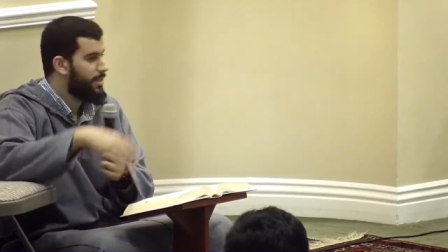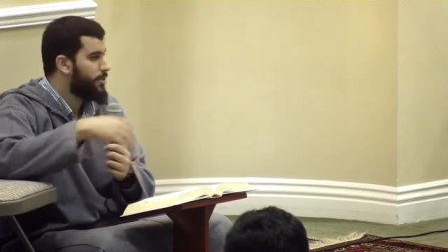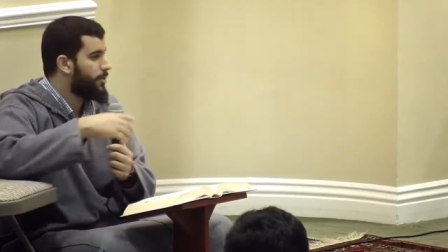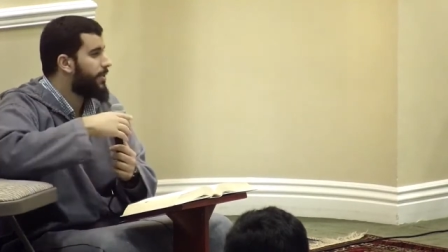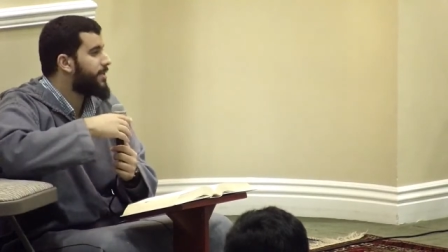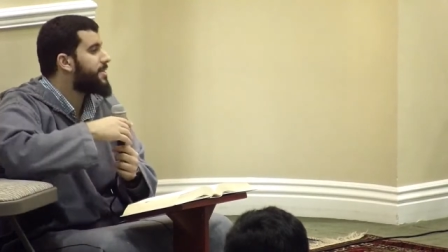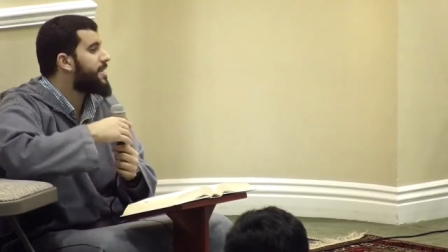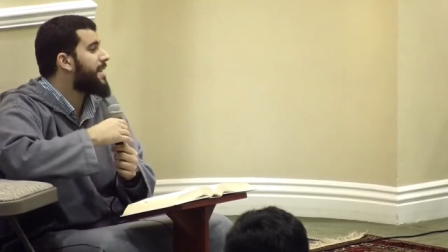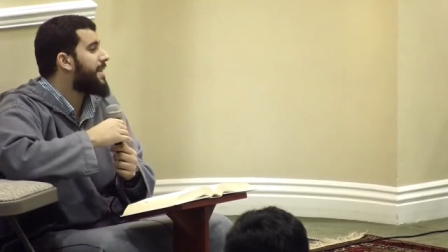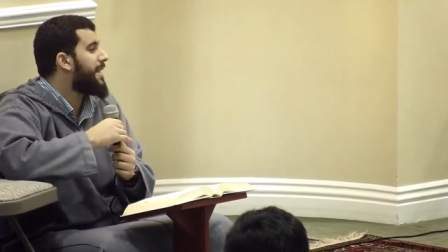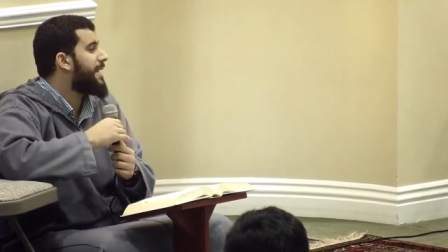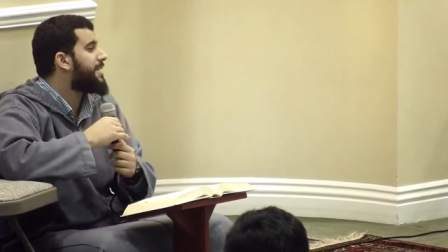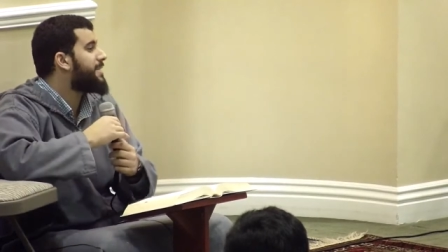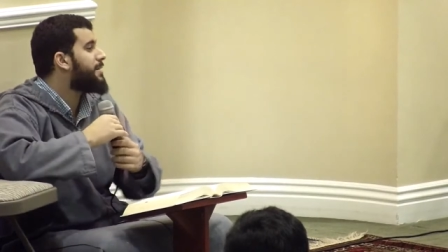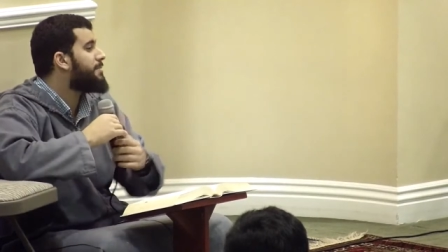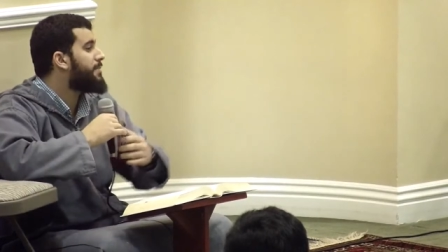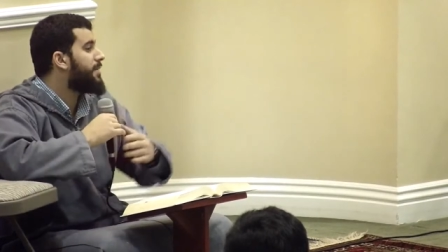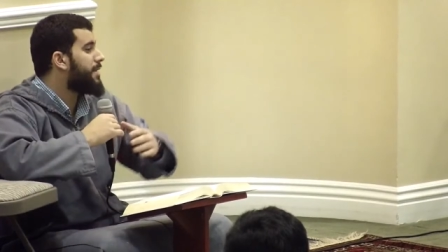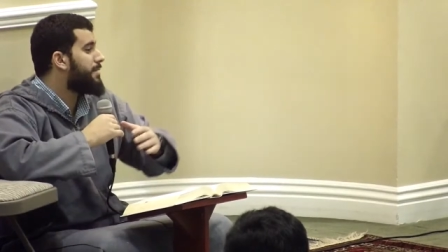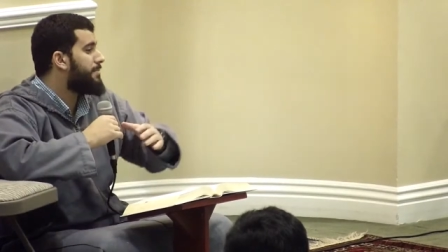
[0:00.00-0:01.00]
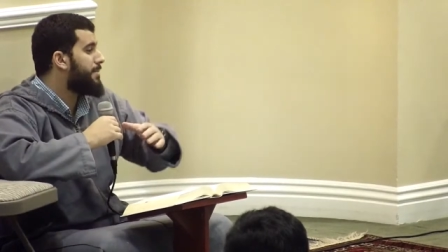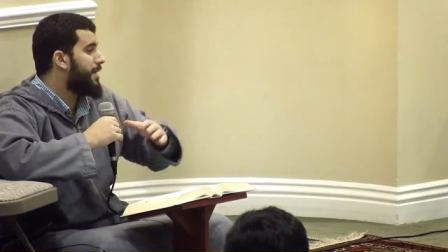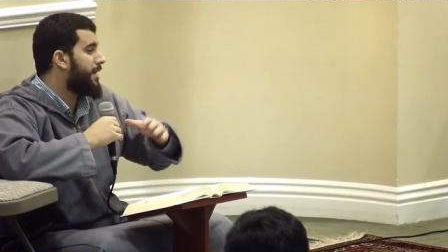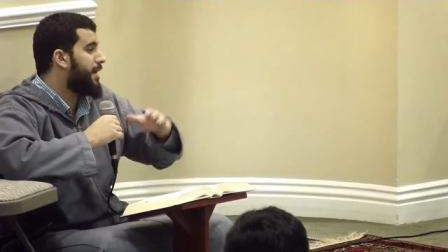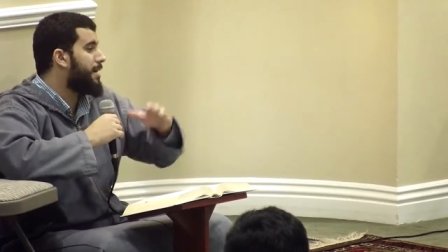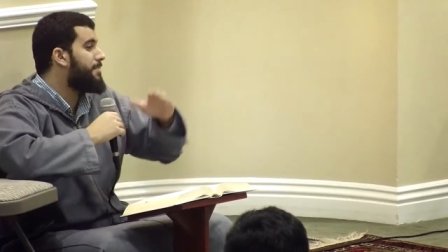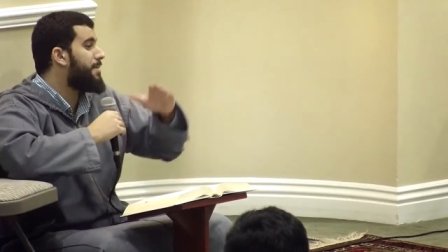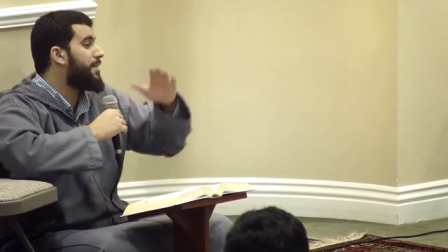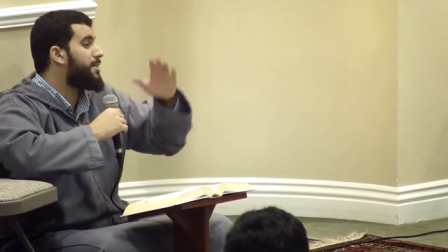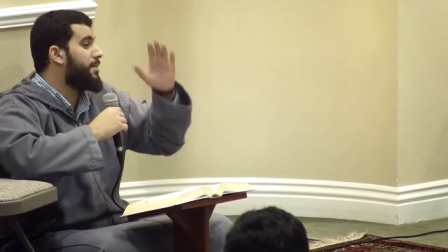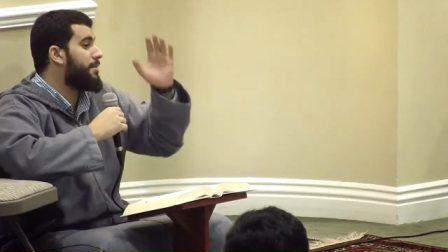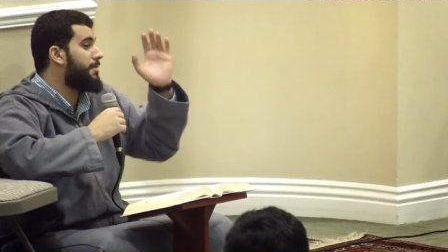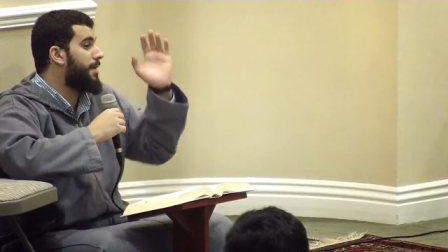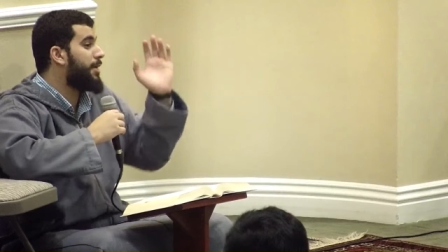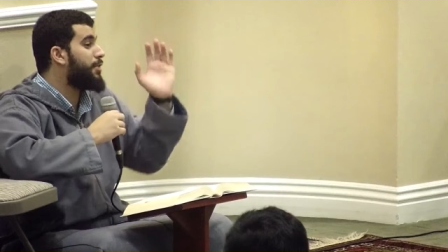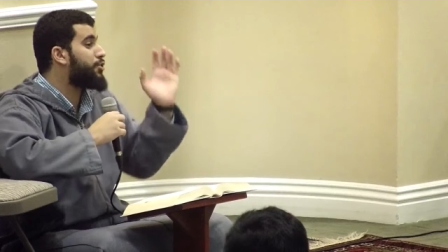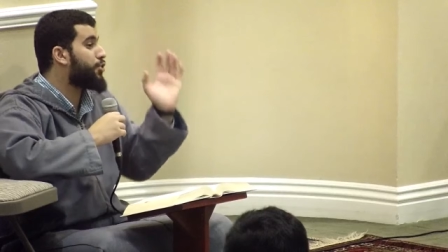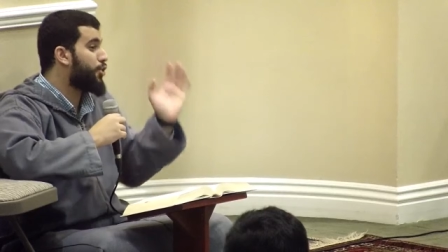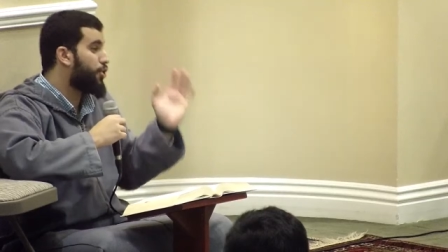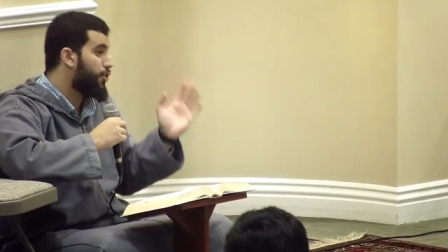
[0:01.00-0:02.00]
So it's not like somebody commits a
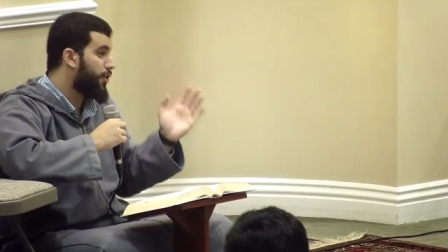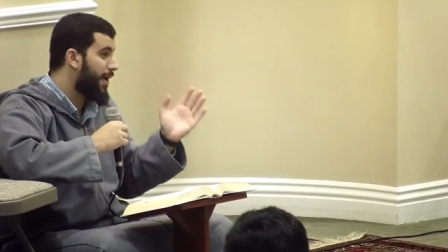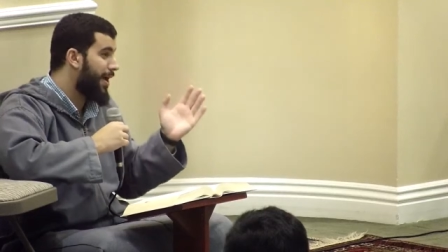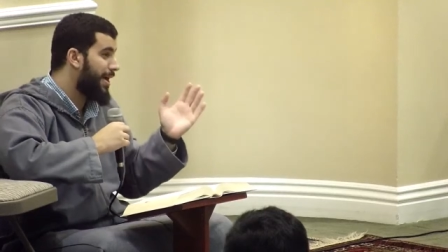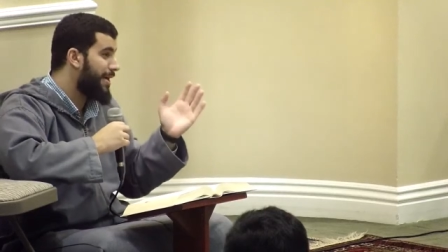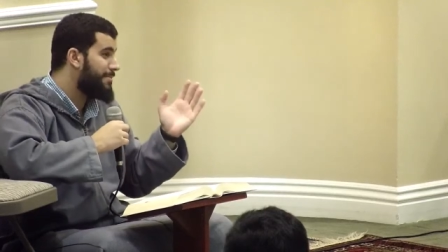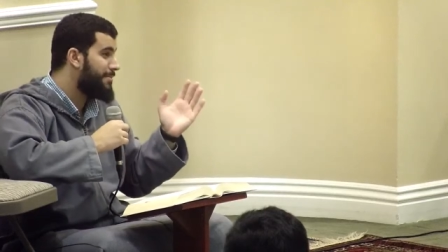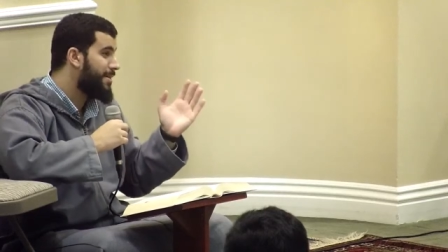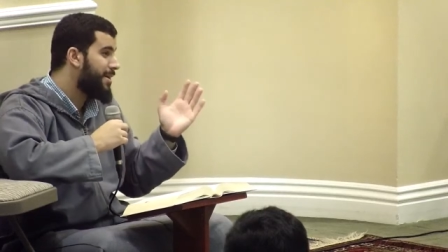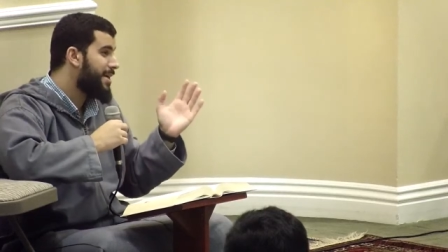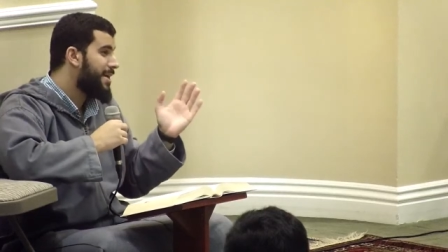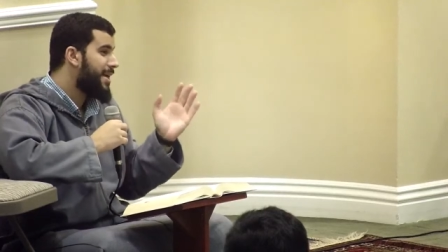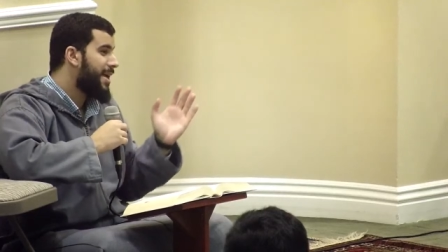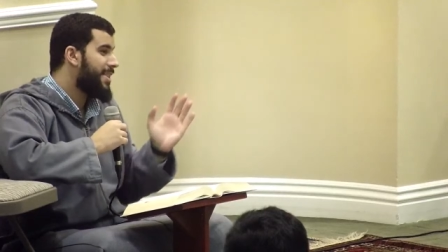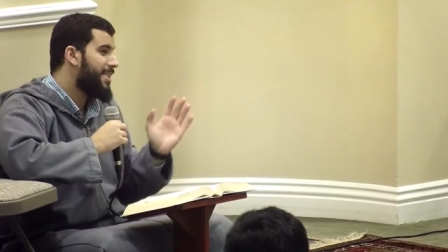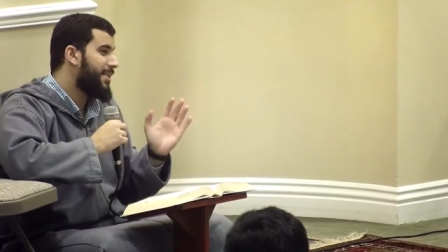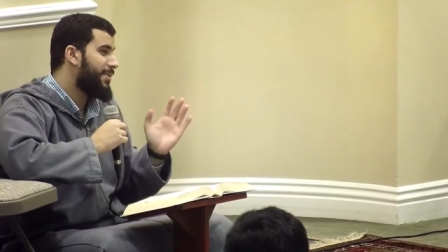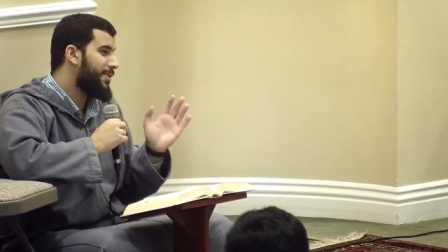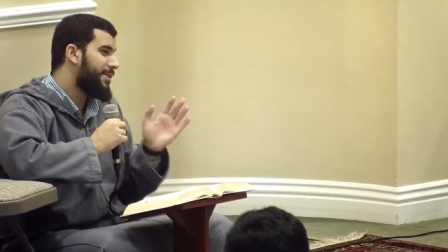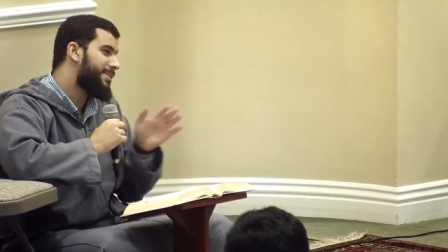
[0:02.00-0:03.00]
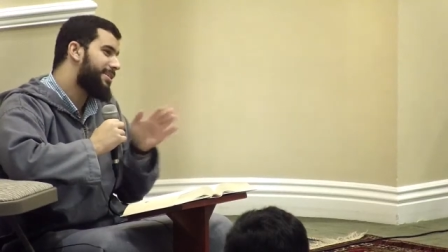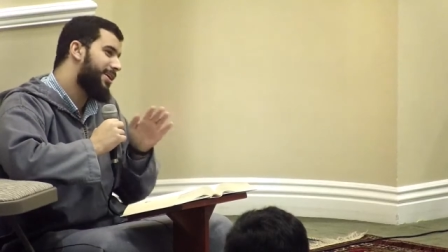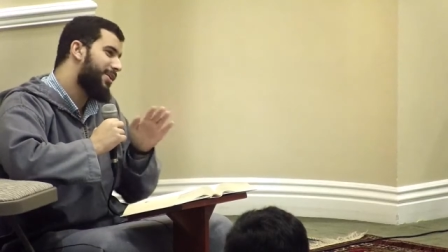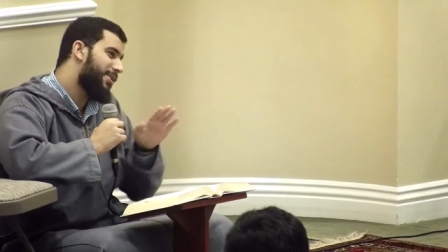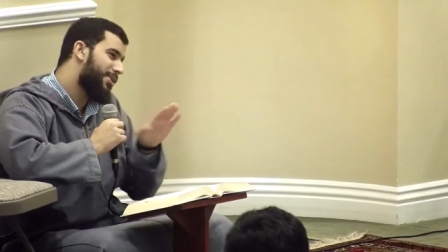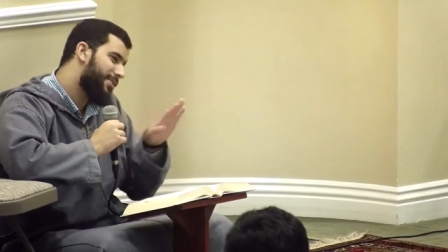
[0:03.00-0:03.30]
major crime and then we say,